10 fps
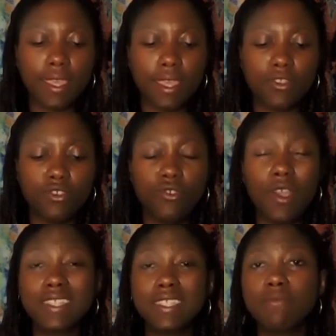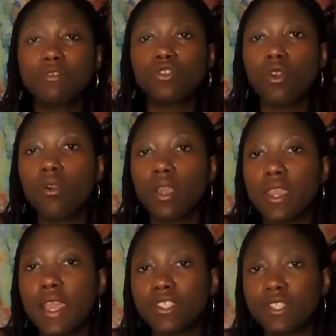it. You guys have a strong
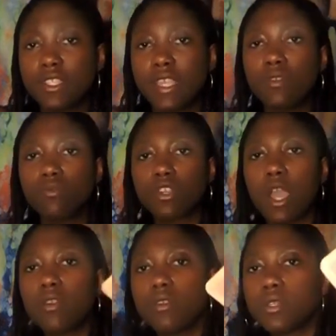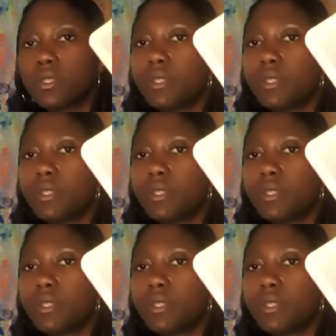connection. Sacral chakra